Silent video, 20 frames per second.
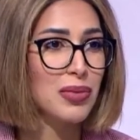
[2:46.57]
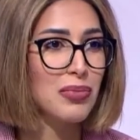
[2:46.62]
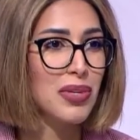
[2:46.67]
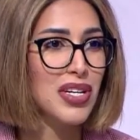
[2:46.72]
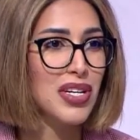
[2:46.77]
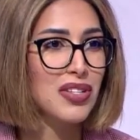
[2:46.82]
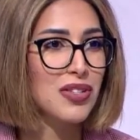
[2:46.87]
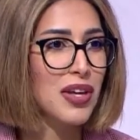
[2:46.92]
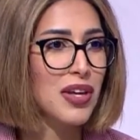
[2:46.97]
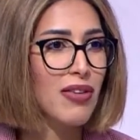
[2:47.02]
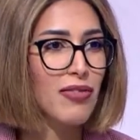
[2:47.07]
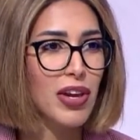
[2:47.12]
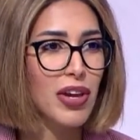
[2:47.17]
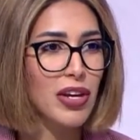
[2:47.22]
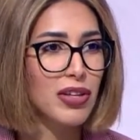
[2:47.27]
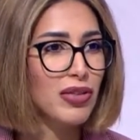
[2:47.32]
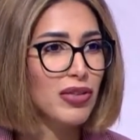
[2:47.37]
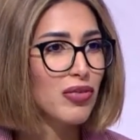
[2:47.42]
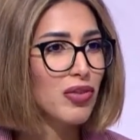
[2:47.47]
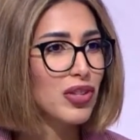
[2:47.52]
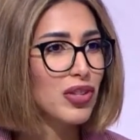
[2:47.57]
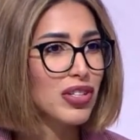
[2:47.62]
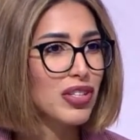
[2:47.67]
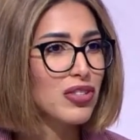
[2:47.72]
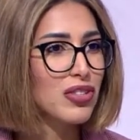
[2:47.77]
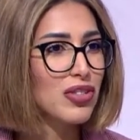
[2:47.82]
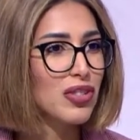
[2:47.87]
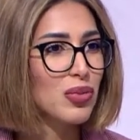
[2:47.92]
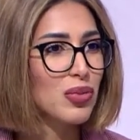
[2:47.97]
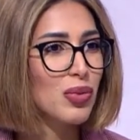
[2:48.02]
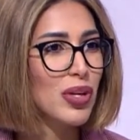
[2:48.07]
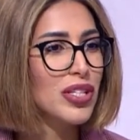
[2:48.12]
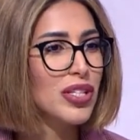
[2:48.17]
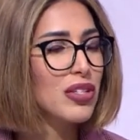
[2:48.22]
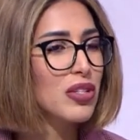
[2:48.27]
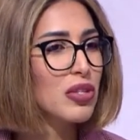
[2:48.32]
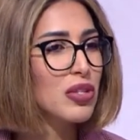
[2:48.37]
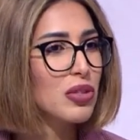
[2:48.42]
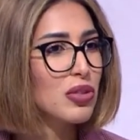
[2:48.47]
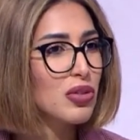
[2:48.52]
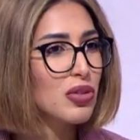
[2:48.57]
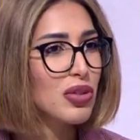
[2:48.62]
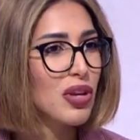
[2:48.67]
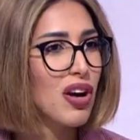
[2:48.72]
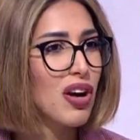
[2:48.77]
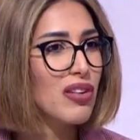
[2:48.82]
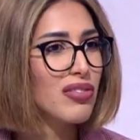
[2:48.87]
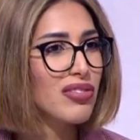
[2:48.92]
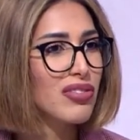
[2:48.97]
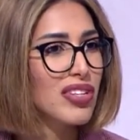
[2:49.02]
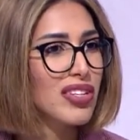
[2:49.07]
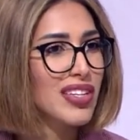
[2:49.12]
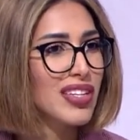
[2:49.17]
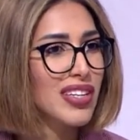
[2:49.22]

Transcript: Because they have a lot of different interests. Why did you choose coffee?